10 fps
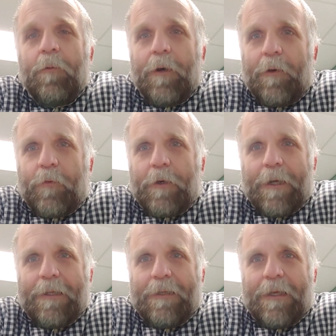We're here for our
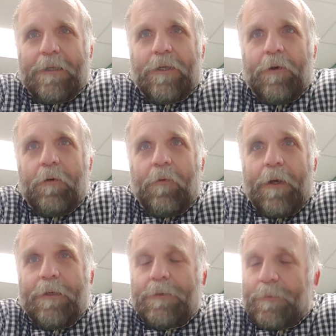daily lectionary
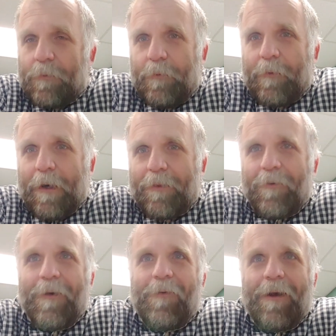readings. We've got
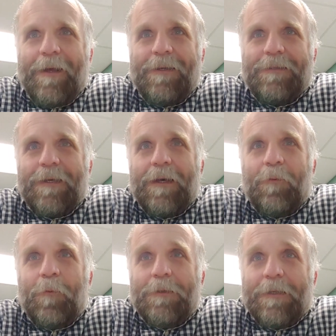three readings.
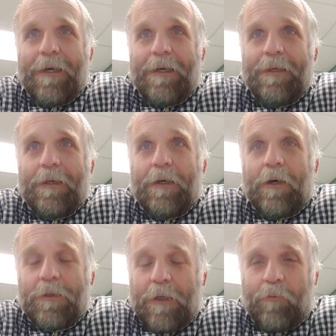Once again,
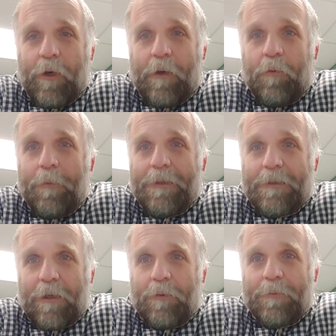our psalm reading will be
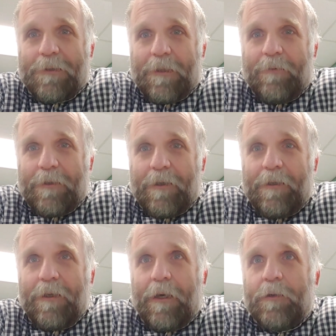Psalm
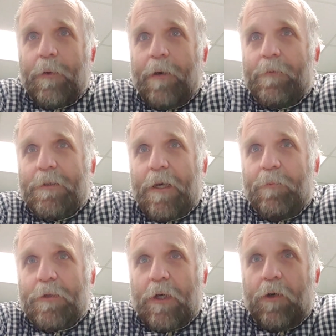17, as we have the
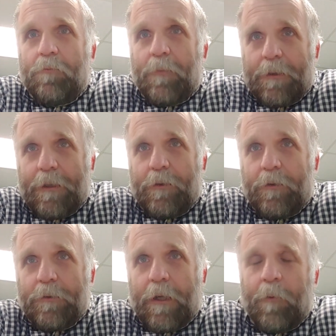same psalm Monday,
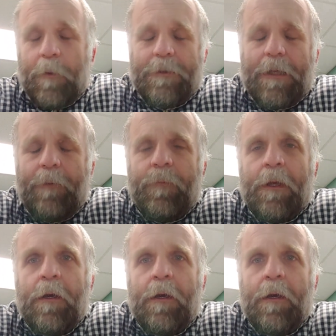Tuesday, and Wednesday.